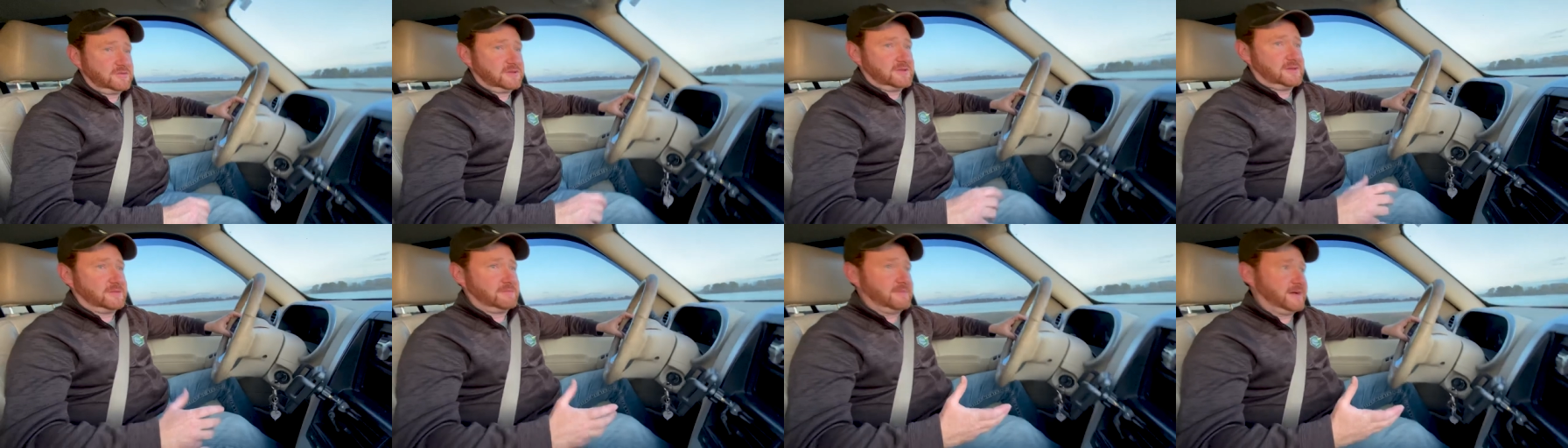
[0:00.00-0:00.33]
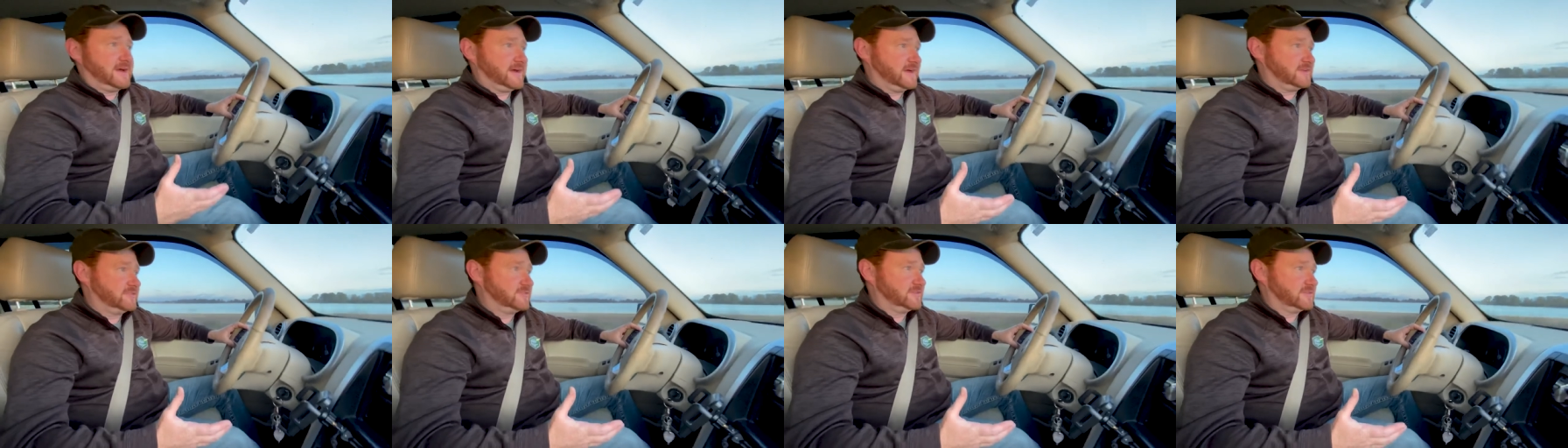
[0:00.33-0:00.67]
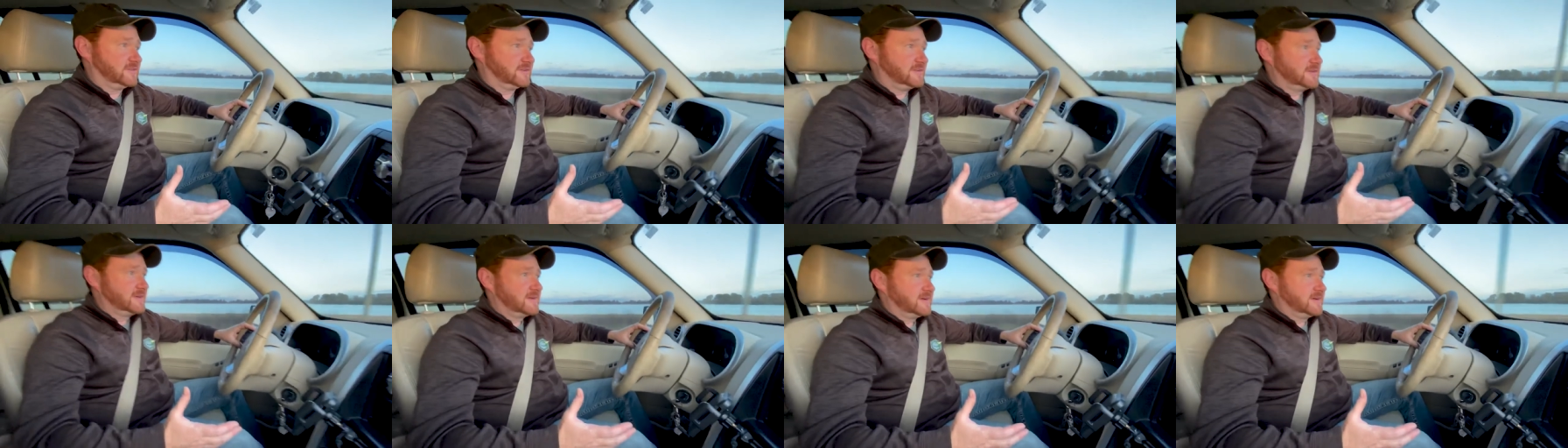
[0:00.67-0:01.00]
can
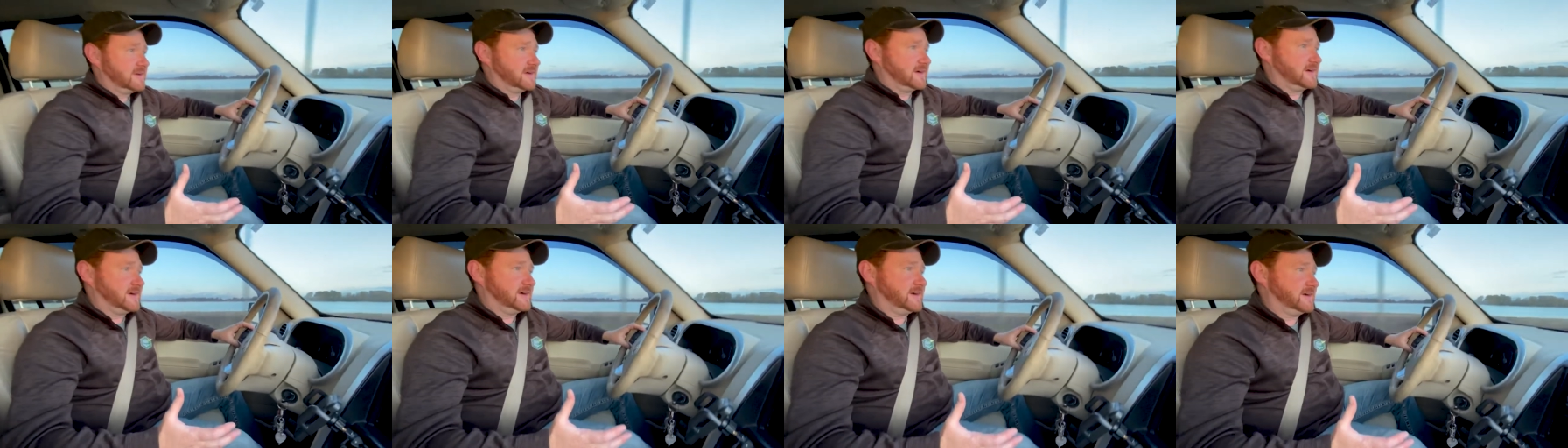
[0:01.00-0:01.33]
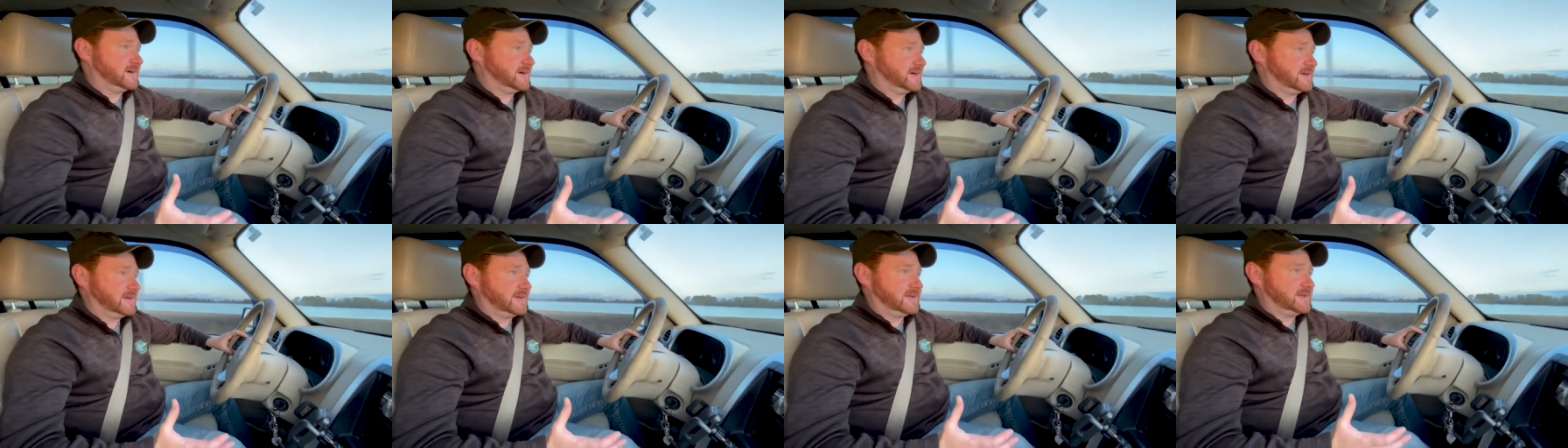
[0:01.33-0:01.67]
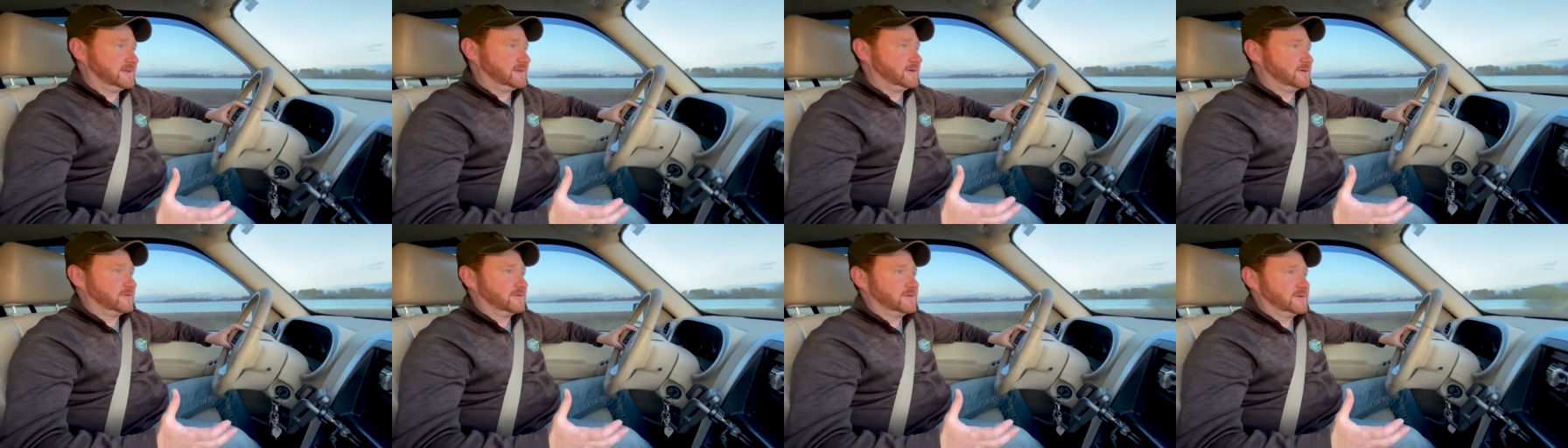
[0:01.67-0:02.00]
imagine. Uh,
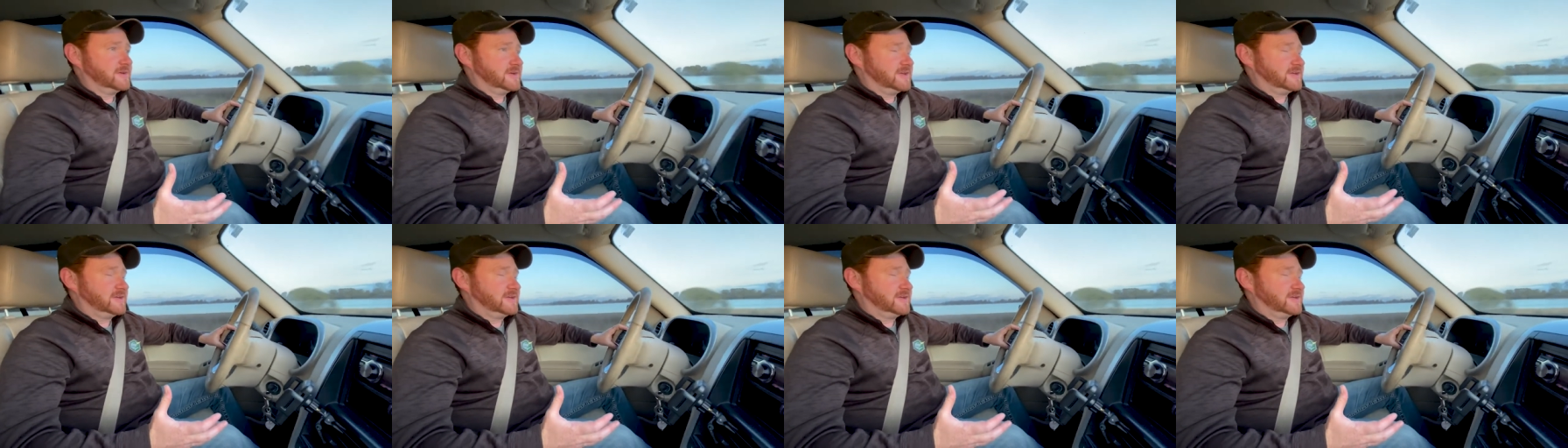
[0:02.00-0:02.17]
you know,